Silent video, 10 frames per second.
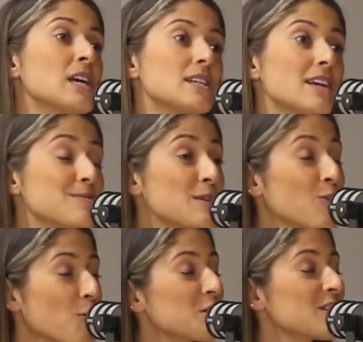It takes me
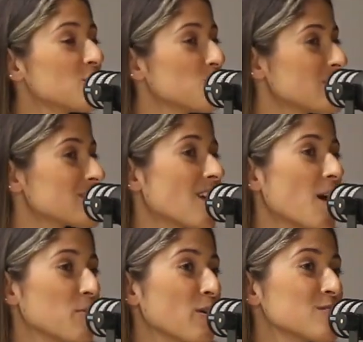longer to do a
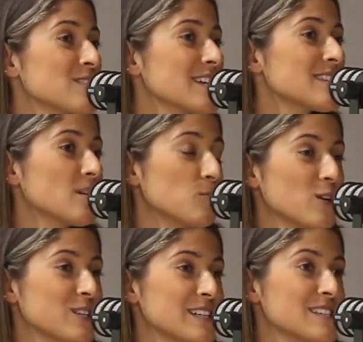design process than
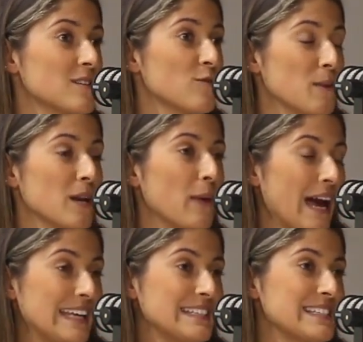what it does for me to paint.